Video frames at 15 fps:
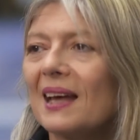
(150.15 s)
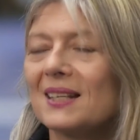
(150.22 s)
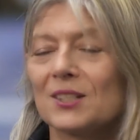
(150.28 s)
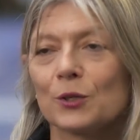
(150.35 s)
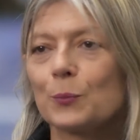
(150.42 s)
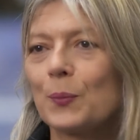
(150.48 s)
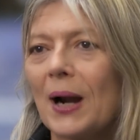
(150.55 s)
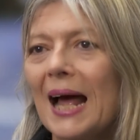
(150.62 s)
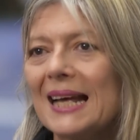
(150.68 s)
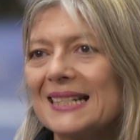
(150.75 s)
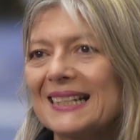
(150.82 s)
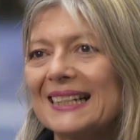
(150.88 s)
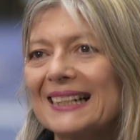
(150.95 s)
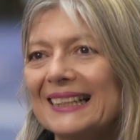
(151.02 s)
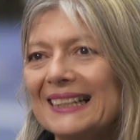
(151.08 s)

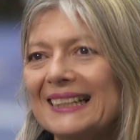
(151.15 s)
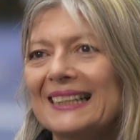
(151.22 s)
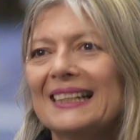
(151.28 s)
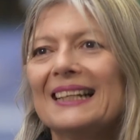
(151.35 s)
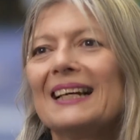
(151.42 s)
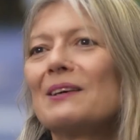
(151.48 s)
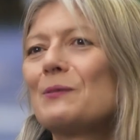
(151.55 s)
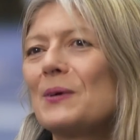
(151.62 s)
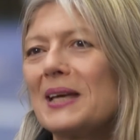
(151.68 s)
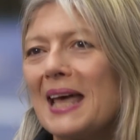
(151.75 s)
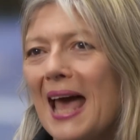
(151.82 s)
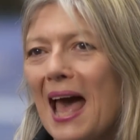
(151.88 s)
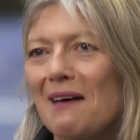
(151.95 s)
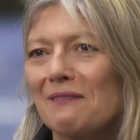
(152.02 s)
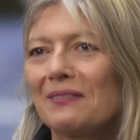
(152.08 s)
Surprisingly, we
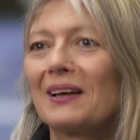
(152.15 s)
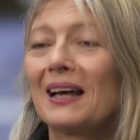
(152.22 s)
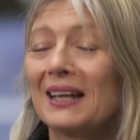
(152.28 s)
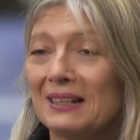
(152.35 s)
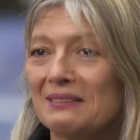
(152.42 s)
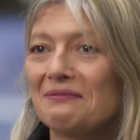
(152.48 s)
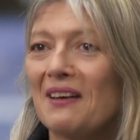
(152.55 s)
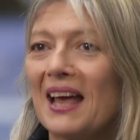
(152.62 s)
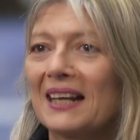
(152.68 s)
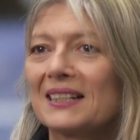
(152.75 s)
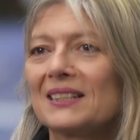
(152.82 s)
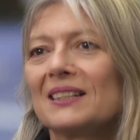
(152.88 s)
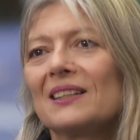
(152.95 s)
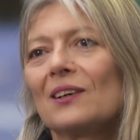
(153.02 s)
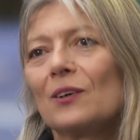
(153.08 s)
have an
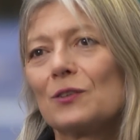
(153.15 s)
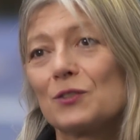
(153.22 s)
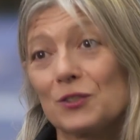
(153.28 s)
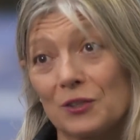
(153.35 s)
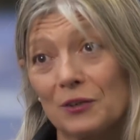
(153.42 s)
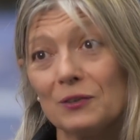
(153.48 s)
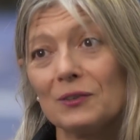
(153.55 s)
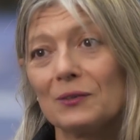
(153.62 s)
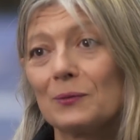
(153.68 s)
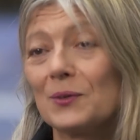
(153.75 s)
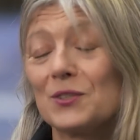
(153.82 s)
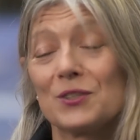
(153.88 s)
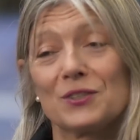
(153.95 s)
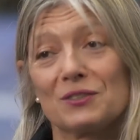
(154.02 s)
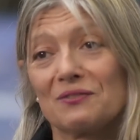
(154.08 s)
effect on stroke,
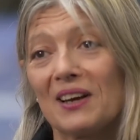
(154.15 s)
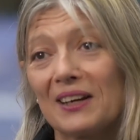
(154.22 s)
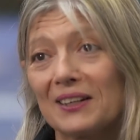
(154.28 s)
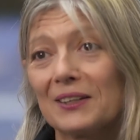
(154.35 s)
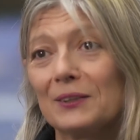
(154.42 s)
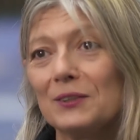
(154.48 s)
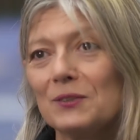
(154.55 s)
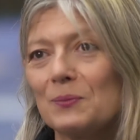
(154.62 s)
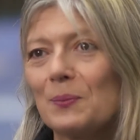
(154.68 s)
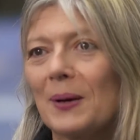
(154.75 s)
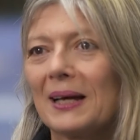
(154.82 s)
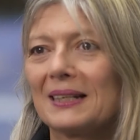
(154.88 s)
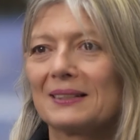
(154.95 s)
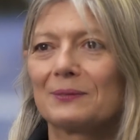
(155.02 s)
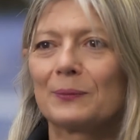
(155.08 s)
which is very good,
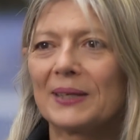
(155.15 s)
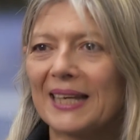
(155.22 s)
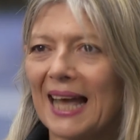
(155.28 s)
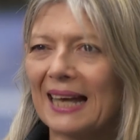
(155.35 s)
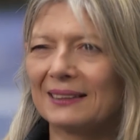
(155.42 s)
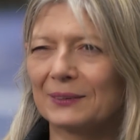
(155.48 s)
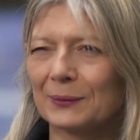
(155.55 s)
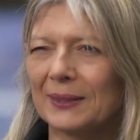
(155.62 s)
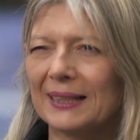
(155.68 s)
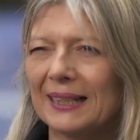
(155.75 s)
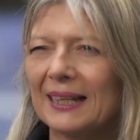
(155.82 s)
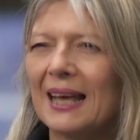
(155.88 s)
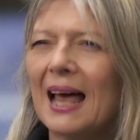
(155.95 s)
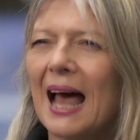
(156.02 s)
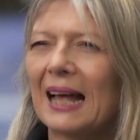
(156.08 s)
but we can't
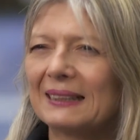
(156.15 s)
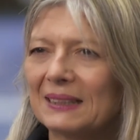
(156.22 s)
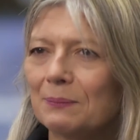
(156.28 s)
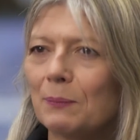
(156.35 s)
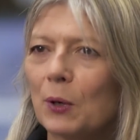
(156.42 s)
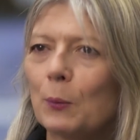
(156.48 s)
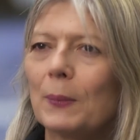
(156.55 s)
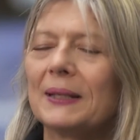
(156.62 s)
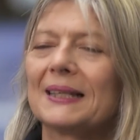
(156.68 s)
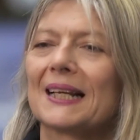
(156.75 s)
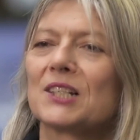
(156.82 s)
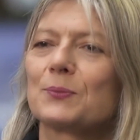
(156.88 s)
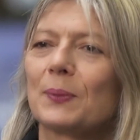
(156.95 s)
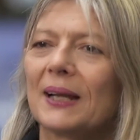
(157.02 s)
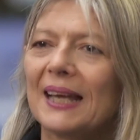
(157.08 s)
really at the moment
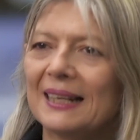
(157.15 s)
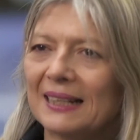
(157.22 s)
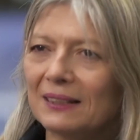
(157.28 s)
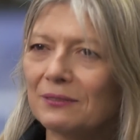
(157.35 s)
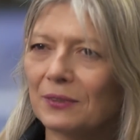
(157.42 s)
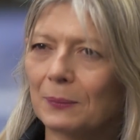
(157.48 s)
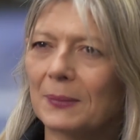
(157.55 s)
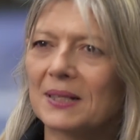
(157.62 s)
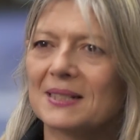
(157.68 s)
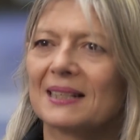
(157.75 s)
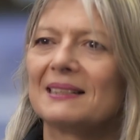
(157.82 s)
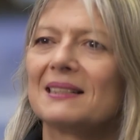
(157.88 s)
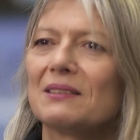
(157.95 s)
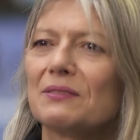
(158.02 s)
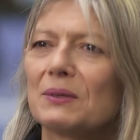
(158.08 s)
explain it from a
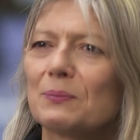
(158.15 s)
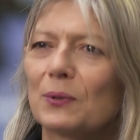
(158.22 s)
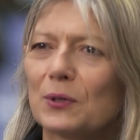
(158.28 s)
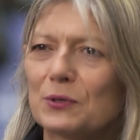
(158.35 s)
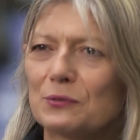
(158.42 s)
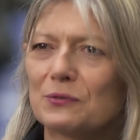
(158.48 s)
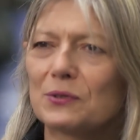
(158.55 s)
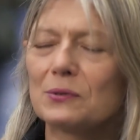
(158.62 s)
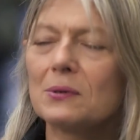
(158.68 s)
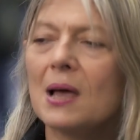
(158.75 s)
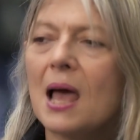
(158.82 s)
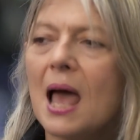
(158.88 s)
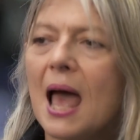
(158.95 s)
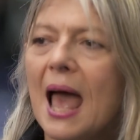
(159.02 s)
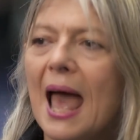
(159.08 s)
scientific point of view.
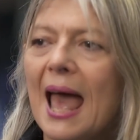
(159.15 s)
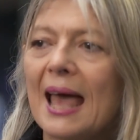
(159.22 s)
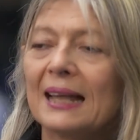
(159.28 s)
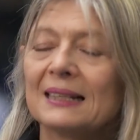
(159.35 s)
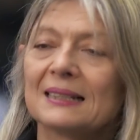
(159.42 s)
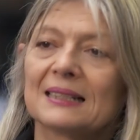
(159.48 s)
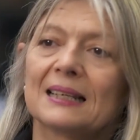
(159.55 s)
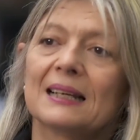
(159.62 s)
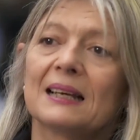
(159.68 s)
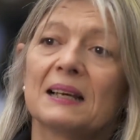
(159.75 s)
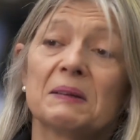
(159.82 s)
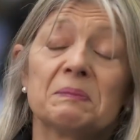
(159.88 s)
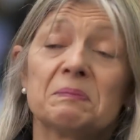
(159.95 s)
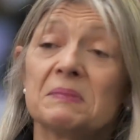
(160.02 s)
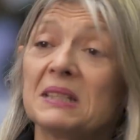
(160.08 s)
And
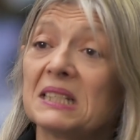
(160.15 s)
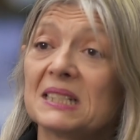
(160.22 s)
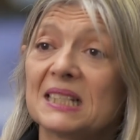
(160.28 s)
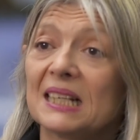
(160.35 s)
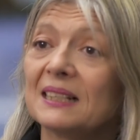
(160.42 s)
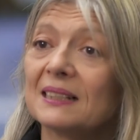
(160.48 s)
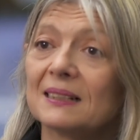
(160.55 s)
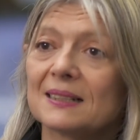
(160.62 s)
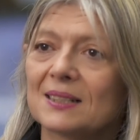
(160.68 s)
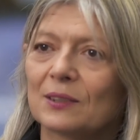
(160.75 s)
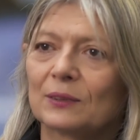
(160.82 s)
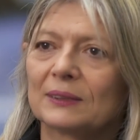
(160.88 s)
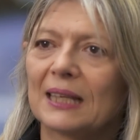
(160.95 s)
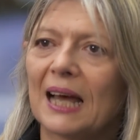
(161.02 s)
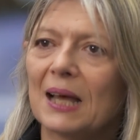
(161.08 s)
the signals
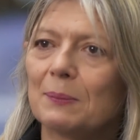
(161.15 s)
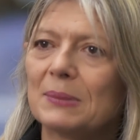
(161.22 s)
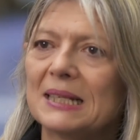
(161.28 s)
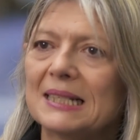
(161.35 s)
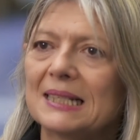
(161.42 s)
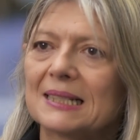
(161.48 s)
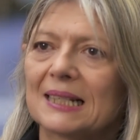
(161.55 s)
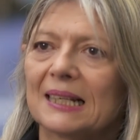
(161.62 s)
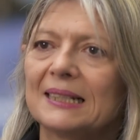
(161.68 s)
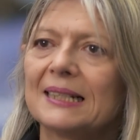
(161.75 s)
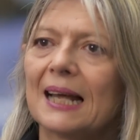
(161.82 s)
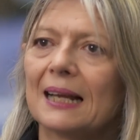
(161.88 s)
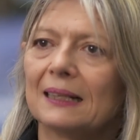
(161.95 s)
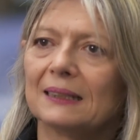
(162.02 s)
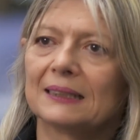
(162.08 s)
on diabetes are
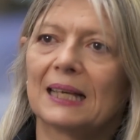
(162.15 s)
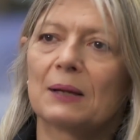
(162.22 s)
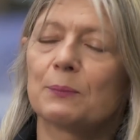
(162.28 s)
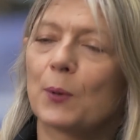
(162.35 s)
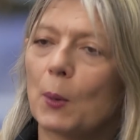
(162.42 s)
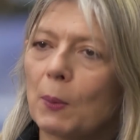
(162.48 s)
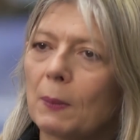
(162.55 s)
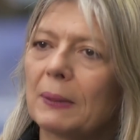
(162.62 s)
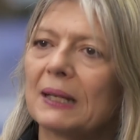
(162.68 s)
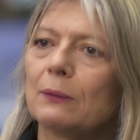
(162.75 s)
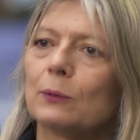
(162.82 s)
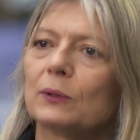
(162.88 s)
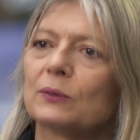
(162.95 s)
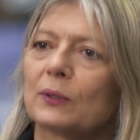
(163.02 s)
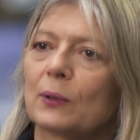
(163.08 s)
null. That probably
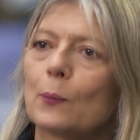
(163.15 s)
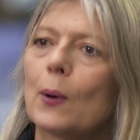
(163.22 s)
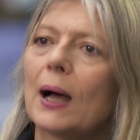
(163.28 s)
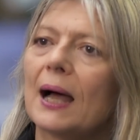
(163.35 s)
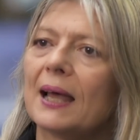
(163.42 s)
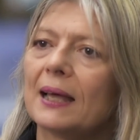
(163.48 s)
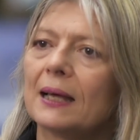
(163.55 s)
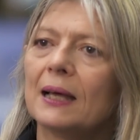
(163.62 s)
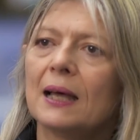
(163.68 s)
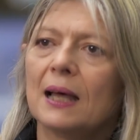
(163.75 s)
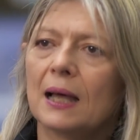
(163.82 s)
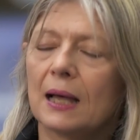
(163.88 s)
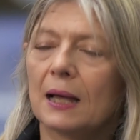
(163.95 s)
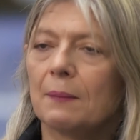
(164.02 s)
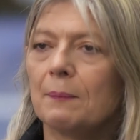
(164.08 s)
would require
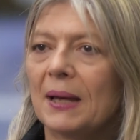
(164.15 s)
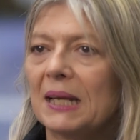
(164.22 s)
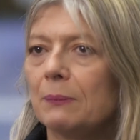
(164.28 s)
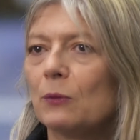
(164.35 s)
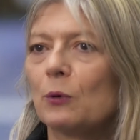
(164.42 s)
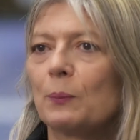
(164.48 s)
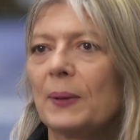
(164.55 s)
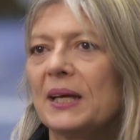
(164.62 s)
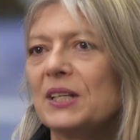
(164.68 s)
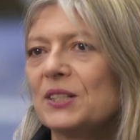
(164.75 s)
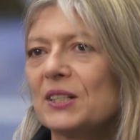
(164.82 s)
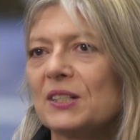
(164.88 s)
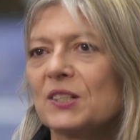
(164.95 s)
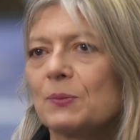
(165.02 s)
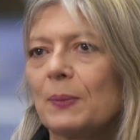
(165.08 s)
many more
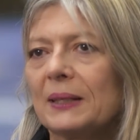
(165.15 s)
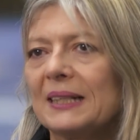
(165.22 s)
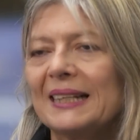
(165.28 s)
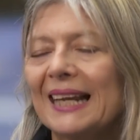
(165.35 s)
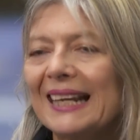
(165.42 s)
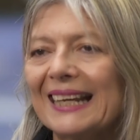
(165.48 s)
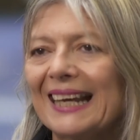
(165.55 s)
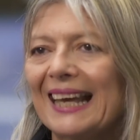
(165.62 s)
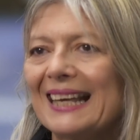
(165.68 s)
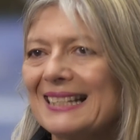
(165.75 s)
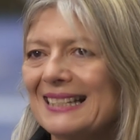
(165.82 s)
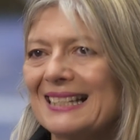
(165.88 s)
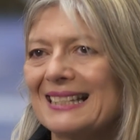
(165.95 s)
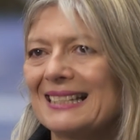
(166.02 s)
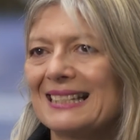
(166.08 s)
patients, but in any
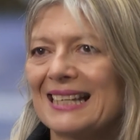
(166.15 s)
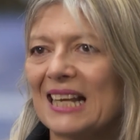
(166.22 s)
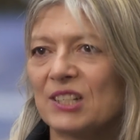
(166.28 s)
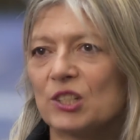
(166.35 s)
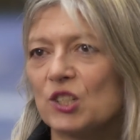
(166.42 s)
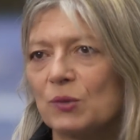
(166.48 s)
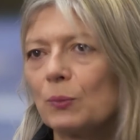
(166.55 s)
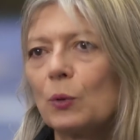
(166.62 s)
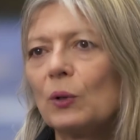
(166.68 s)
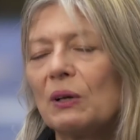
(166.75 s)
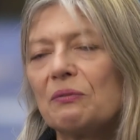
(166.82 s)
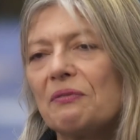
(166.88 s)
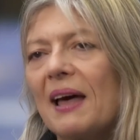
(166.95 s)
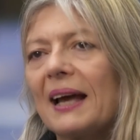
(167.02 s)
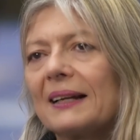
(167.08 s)
case, it's such a small
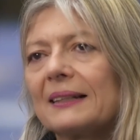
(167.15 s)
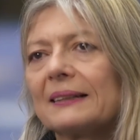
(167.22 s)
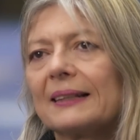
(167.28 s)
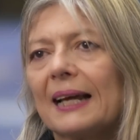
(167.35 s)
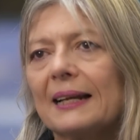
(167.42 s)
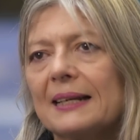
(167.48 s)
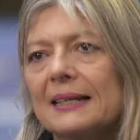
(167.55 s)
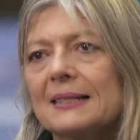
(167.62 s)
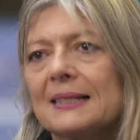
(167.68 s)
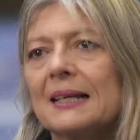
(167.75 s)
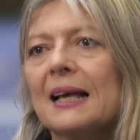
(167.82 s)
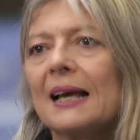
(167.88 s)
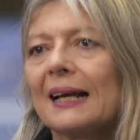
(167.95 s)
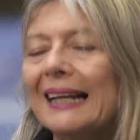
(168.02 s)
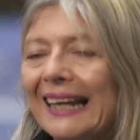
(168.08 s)
effect that is
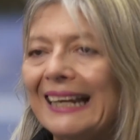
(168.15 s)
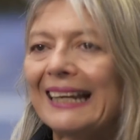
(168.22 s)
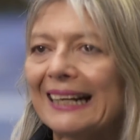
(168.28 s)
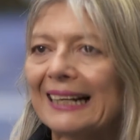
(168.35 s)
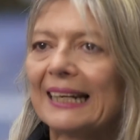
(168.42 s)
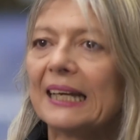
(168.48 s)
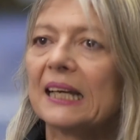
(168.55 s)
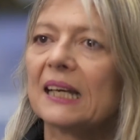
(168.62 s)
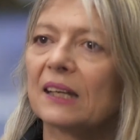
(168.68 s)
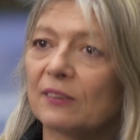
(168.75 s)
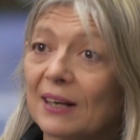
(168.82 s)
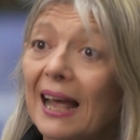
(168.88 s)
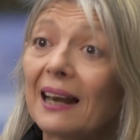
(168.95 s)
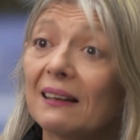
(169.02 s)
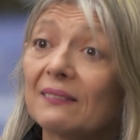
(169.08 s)
clinically
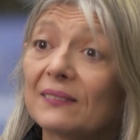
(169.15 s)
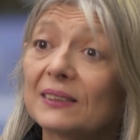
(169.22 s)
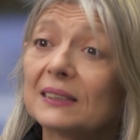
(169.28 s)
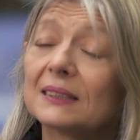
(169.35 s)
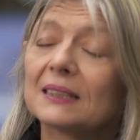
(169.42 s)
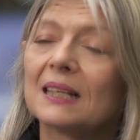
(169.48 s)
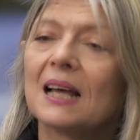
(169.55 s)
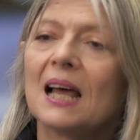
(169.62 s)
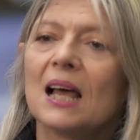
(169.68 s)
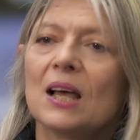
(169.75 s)
irrelevant.